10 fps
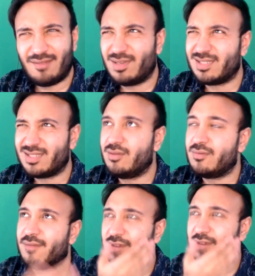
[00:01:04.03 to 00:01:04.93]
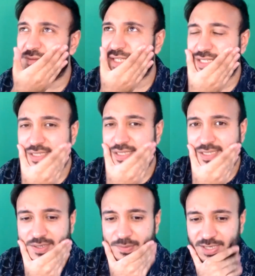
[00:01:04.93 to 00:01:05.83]
like I don't know, like 5 or 6
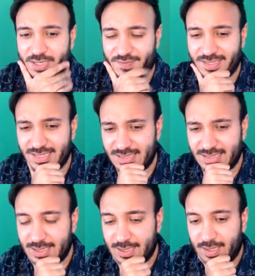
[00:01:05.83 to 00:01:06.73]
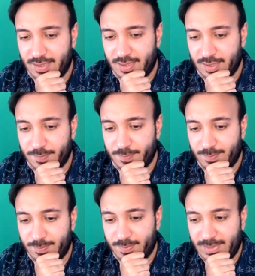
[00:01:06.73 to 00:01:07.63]
years ago, it might have ended. Um,
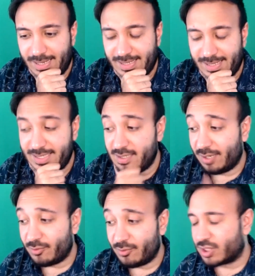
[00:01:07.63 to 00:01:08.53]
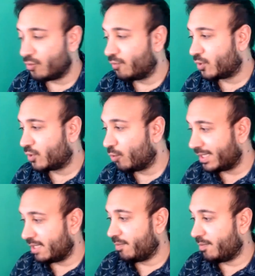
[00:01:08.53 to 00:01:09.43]
and I was just sort of
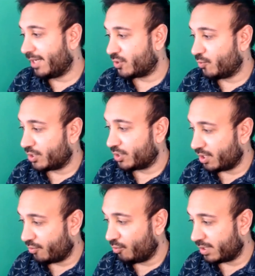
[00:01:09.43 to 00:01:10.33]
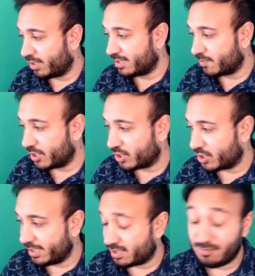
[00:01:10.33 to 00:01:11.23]
talking to him about Twitch. I thought because
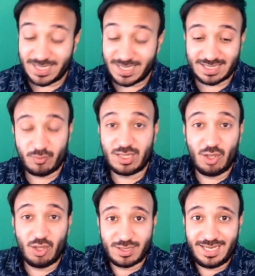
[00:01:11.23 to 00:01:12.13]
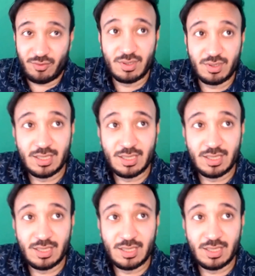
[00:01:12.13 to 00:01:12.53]
especially so basically with lockdown,